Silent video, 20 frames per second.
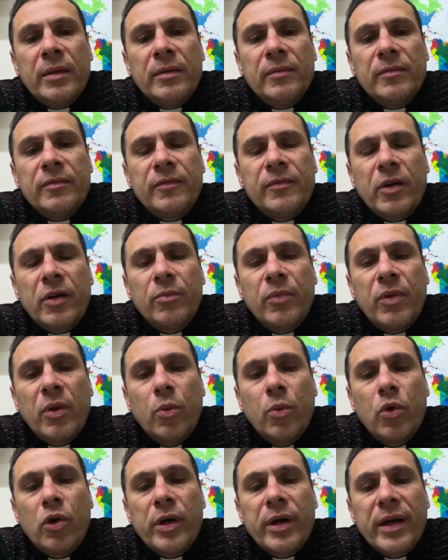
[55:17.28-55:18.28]
from the
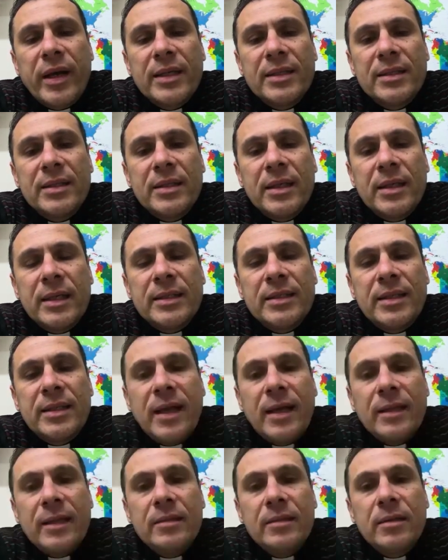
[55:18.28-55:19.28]
war in Gaza is
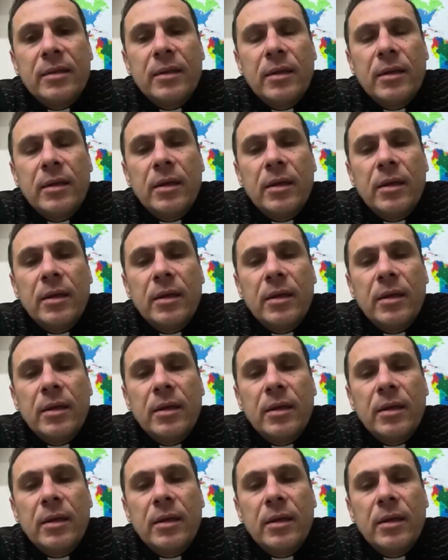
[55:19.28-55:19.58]
that,